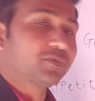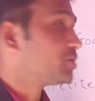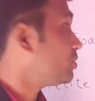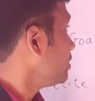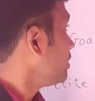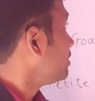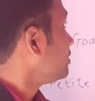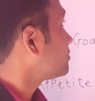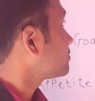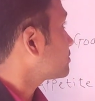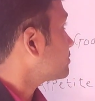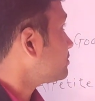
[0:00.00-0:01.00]
So
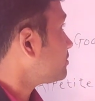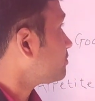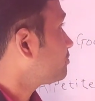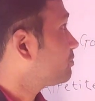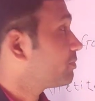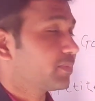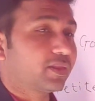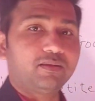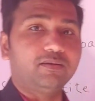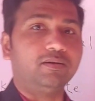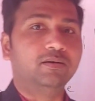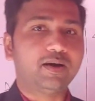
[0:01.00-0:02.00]

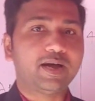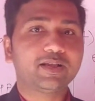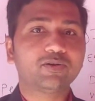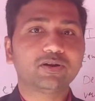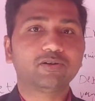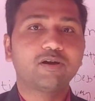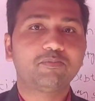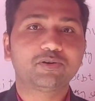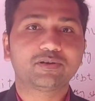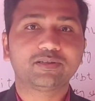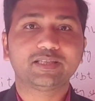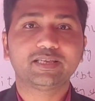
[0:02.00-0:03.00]
I gonna
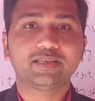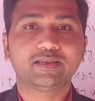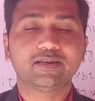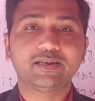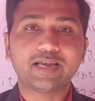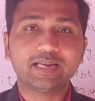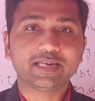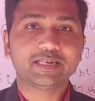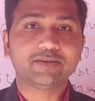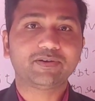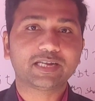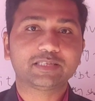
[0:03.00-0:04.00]
talk about the nine
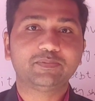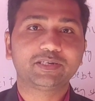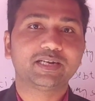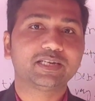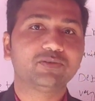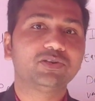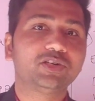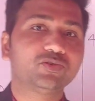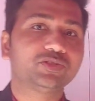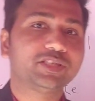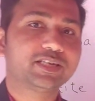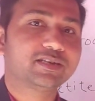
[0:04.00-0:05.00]
different aspects that you need to
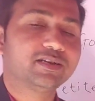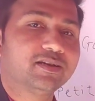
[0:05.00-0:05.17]
check